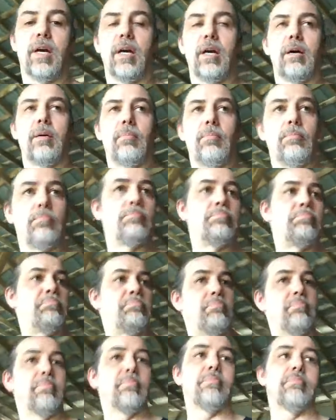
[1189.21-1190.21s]
Um,
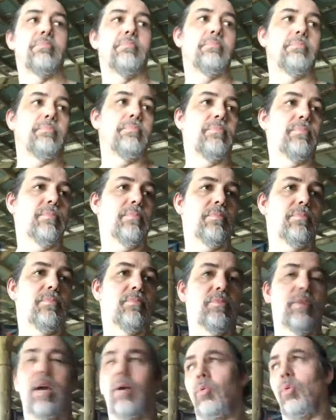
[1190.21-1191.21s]

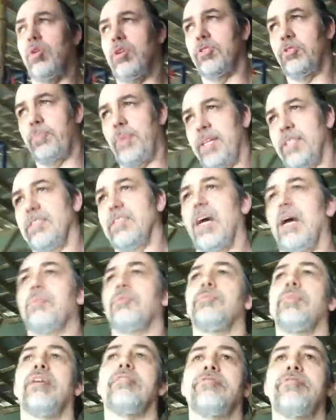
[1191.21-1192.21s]
I want to spend time
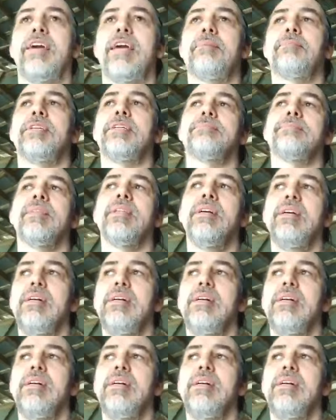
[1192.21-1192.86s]
with my family.